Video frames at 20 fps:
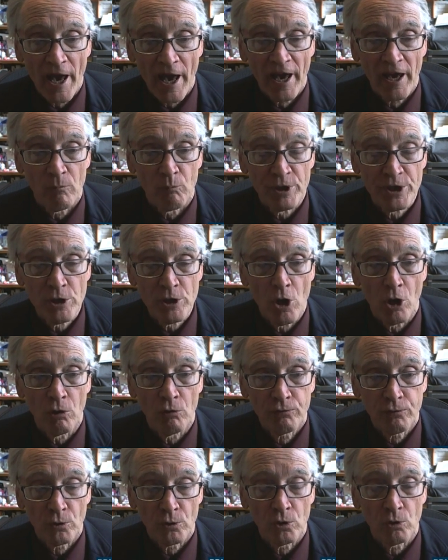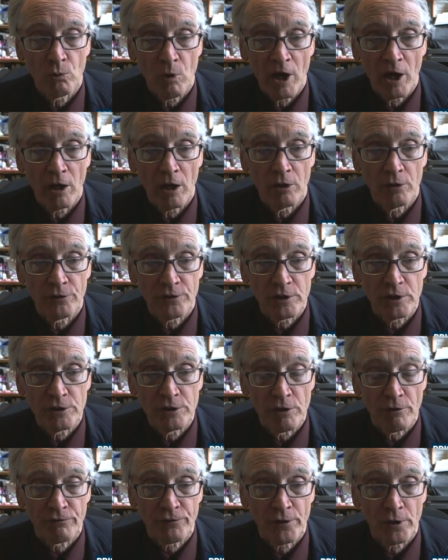and we know full well the
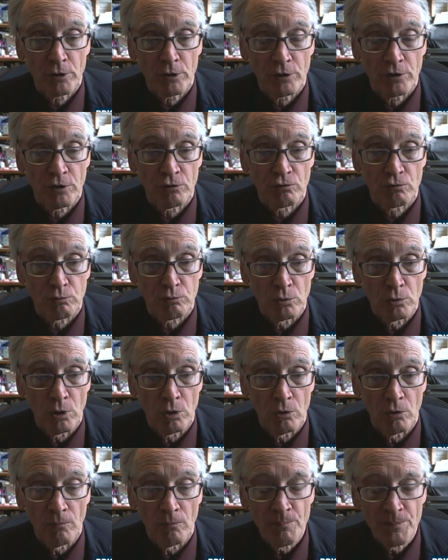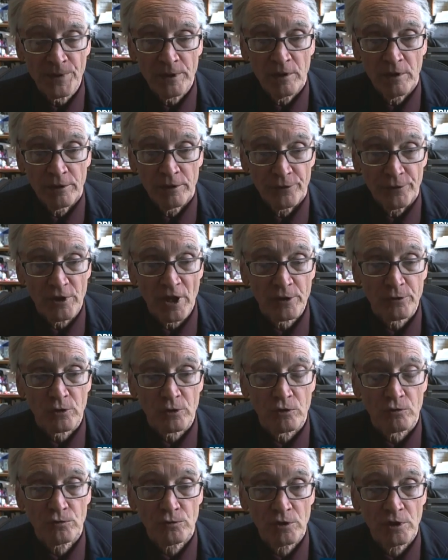nefarious role that
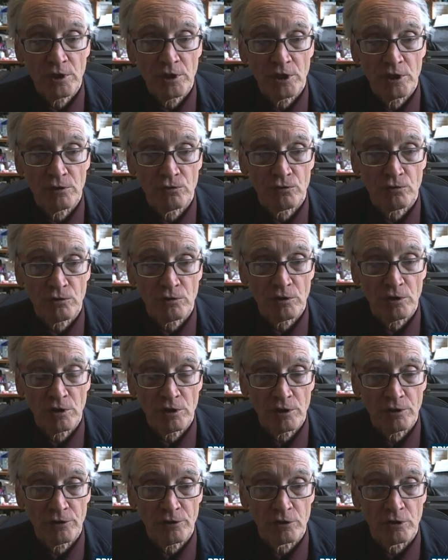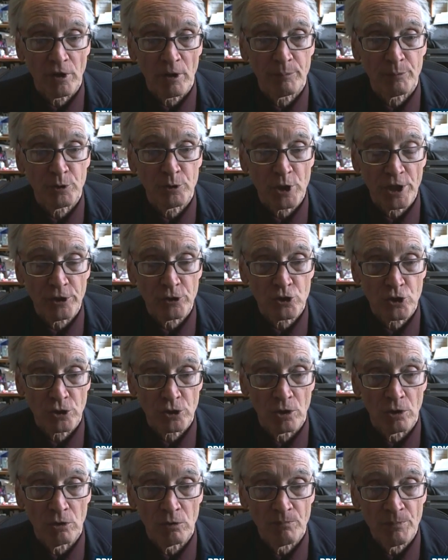the CDC, the
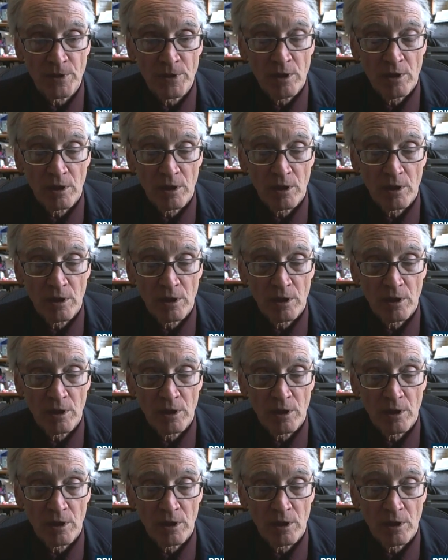WHO,